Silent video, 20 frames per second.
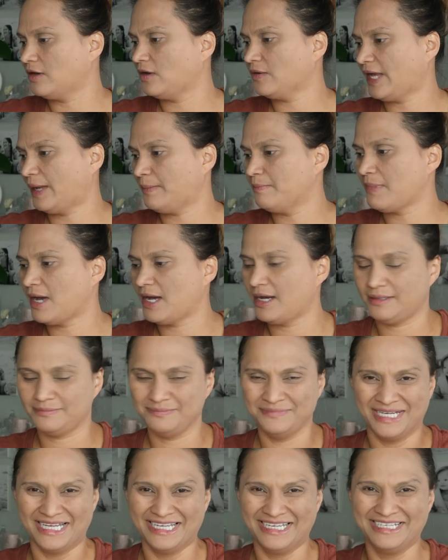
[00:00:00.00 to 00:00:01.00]
Okay,
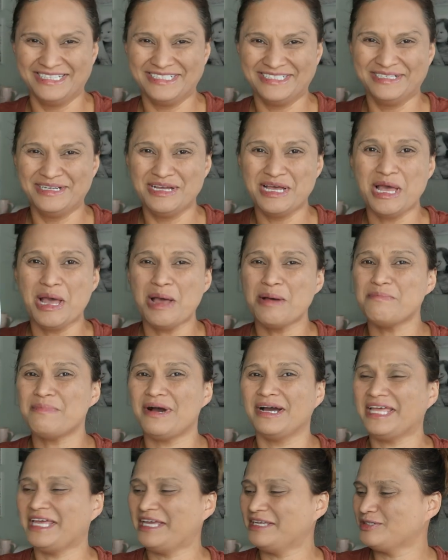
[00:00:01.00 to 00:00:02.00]
mom,
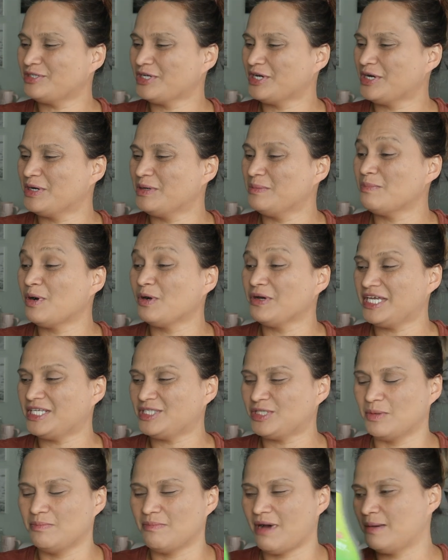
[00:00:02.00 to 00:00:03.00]
mojito,
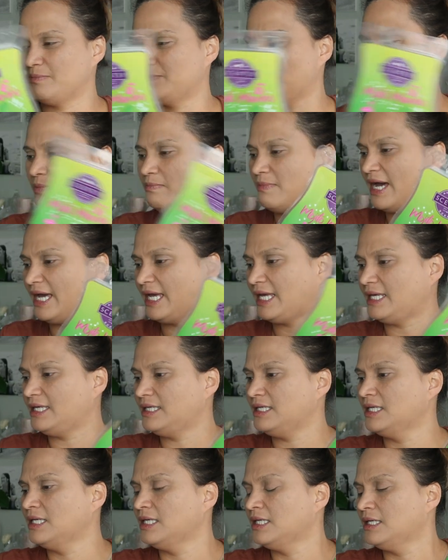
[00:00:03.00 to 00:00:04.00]
mojito mambo,
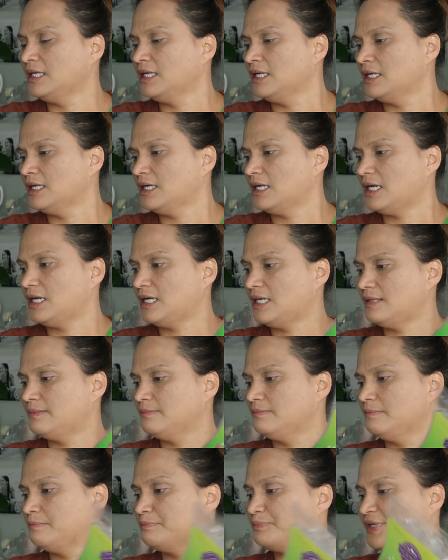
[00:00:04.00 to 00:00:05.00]
my
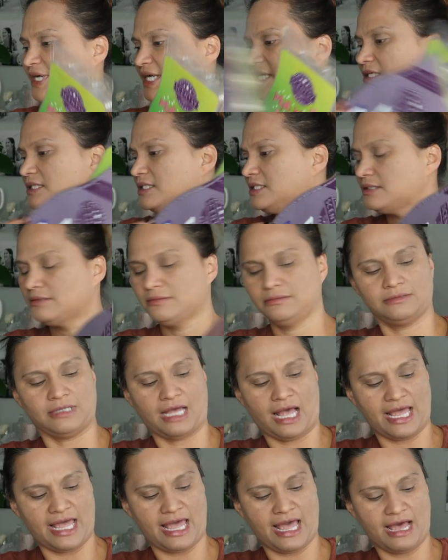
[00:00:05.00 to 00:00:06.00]
um, bricks.
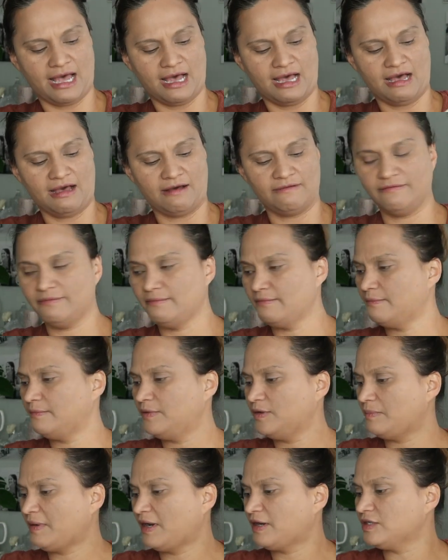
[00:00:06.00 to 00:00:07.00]
I have
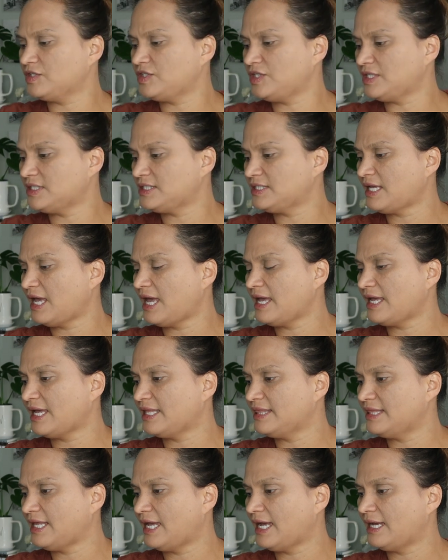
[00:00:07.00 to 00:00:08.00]
blueberry cheesecake,
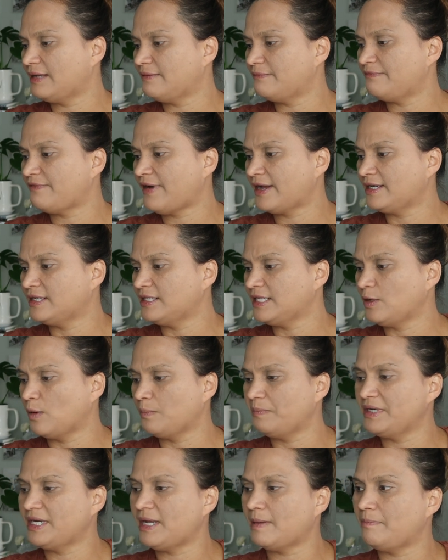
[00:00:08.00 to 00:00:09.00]
and then finally
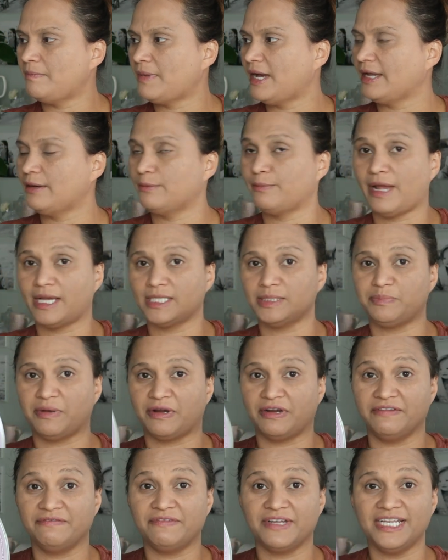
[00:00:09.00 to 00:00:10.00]
open up my
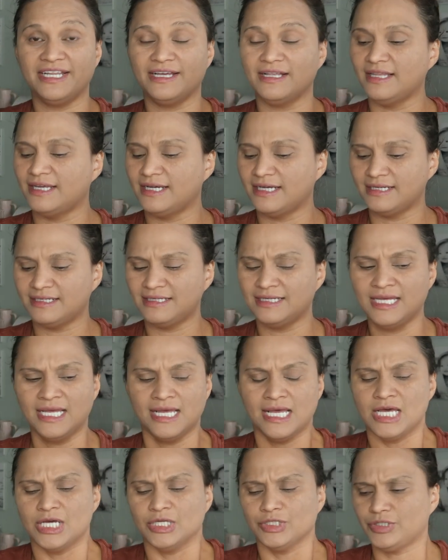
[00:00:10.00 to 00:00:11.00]
raspberry vanilla.
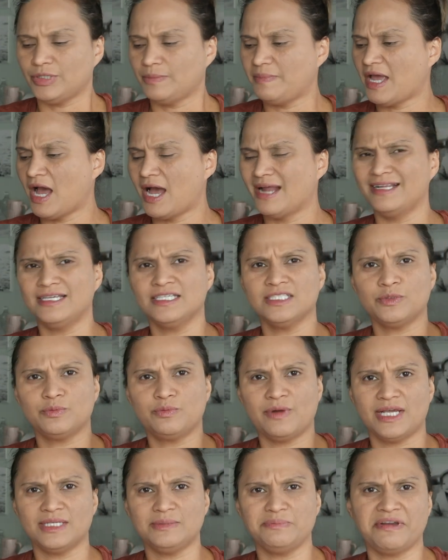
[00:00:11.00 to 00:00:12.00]
To be honest,
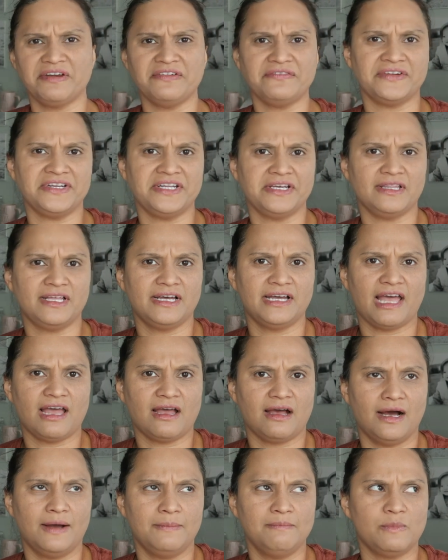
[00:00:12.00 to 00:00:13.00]
raspberry vanilla
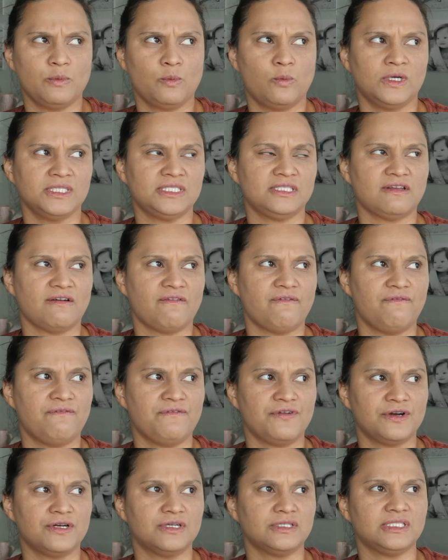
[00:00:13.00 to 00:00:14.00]
um, was the
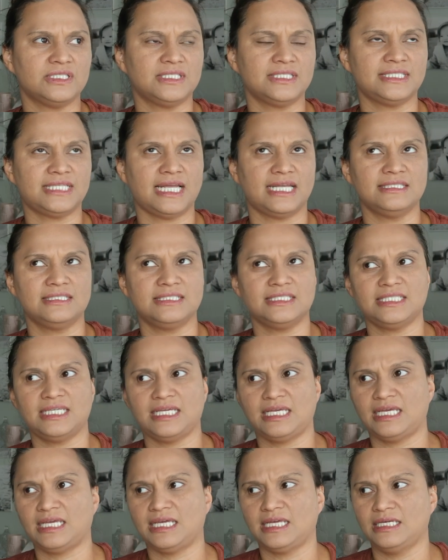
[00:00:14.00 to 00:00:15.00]
first
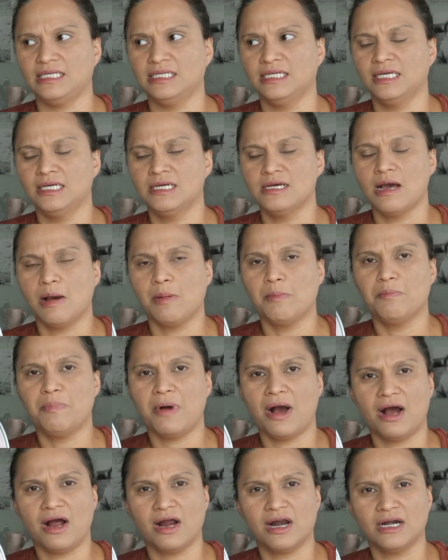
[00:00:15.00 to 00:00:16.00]
Scentsy
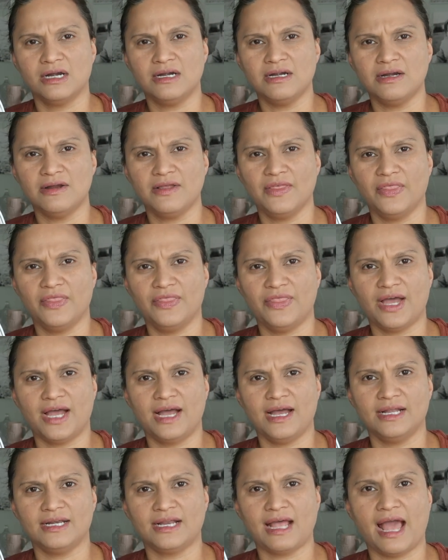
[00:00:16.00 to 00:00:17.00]
bar
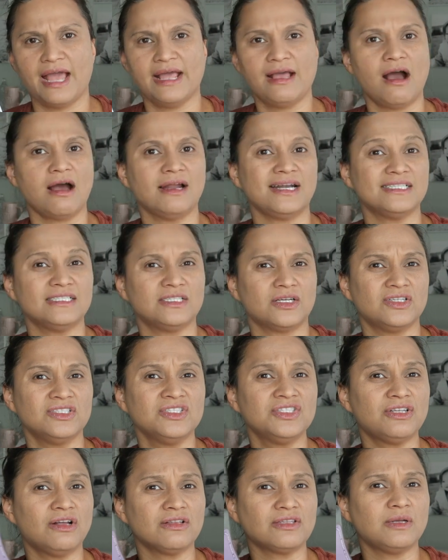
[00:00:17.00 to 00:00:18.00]
that I got as a
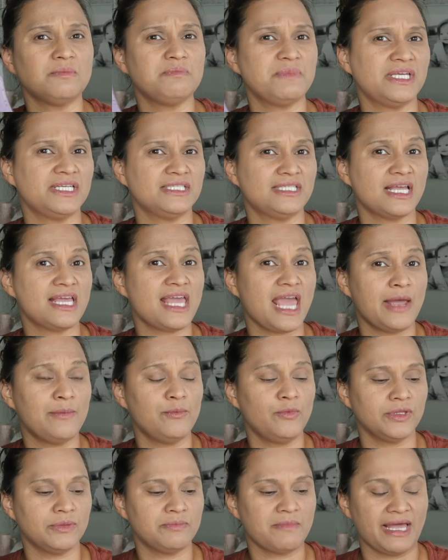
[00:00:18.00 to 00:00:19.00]
consultant because it
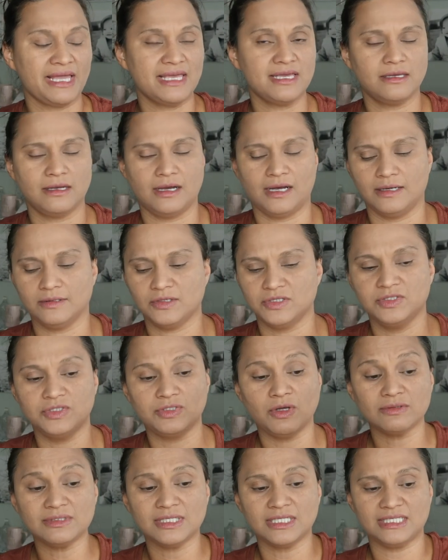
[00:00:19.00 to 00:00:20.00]
came with my uh,
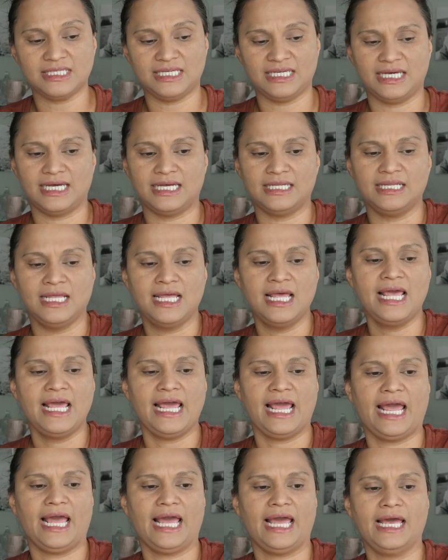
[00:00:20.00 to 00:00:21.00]
consultant kit,
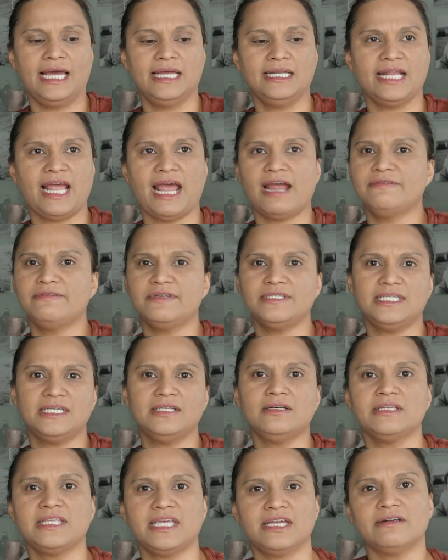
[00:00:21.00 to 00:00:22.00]
and every
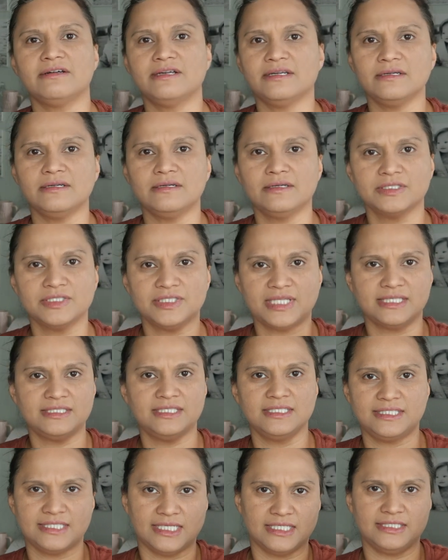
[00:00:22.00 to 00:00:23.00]
single year
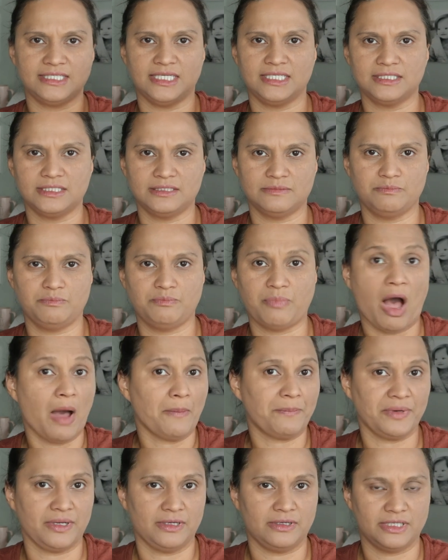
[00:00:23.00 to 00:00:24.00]
Scentsy says it's
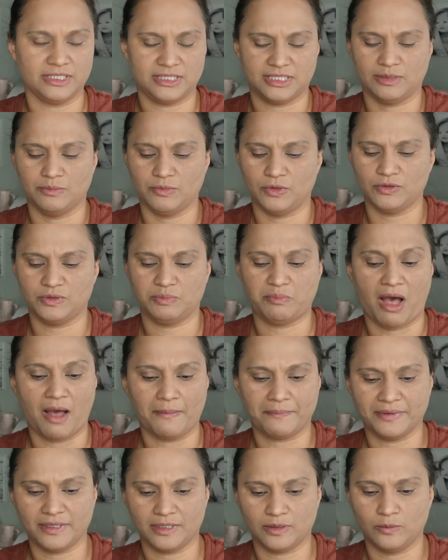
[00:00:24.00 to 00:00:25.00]
popular. It's the most
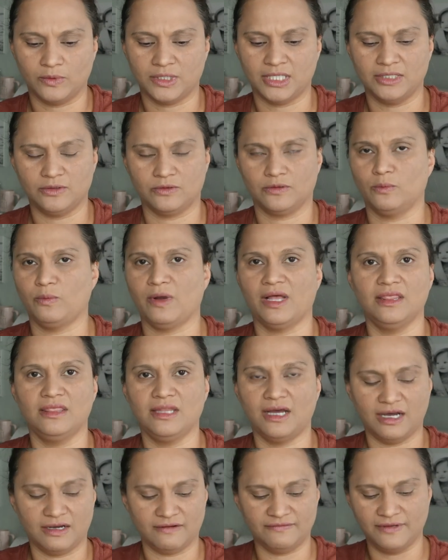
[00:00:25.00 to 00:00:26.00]
popular one, or
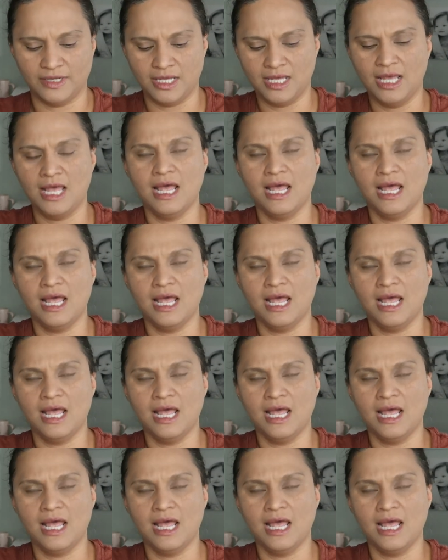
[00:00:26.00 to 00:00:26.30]
well-loved.